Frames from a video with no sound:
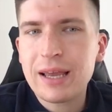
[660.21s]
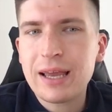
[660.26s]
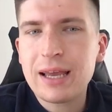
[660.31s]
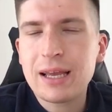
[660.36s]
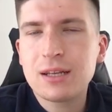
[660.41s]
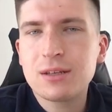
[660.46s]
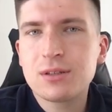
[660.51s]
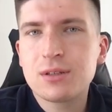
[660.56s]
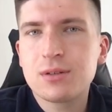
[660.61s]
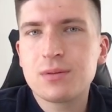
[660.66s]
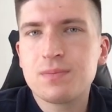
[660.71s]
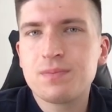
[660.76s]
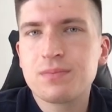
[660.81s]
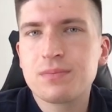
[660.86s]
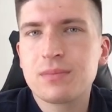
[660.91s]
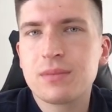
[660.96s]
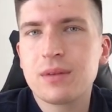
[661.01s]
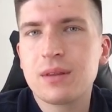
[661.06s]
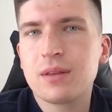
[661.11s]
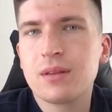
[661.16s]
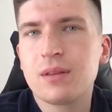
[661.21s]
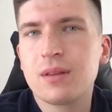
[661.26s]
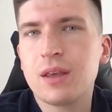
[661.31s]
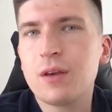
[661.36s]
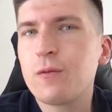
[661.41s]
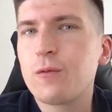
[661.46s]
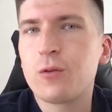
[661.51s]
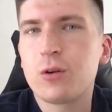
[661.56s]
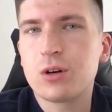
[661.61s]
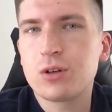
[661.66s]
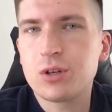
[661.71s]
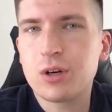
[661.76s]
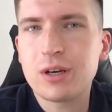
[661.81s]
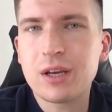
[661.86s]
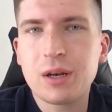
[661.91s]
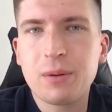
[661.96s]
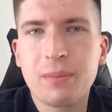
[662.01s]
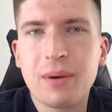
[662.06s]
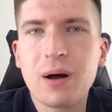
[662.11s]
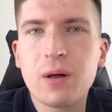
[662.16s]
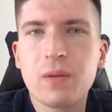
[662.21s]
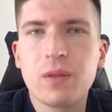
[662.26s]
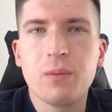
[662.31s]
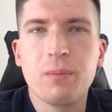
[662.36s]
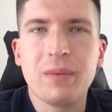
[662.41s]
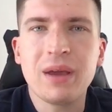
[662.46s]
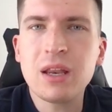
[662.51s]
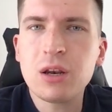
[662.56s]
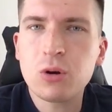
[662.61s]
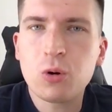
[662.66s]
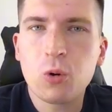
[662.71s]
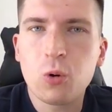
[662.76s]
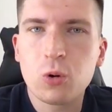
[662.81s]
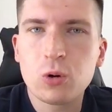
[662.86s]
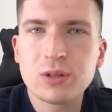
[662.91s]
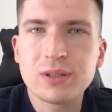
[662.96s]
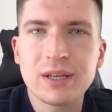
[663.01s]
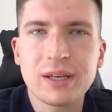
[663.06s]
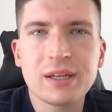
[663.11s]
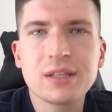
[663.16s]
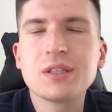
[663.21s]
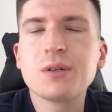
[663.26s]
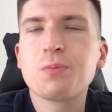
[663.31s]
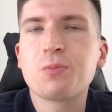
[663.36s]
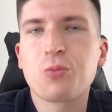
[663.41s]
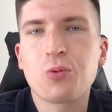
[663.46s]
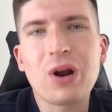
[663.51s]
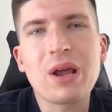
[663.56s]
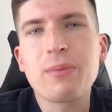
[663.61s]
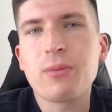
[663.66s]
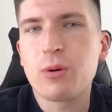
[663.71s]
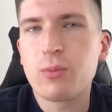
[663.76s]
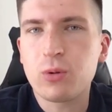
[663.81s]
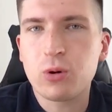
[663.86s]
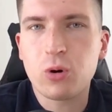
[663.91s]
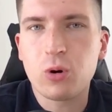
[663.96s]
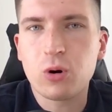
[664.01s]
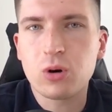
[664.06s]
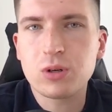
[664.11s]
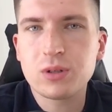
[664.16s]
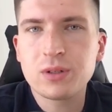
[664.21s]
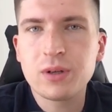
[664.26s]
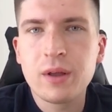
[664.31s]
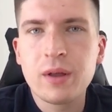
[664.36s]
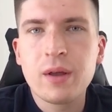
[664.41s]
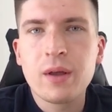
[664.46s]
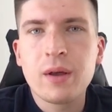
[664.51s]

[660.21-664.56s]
And if we're talking about the main course, it's a premium course.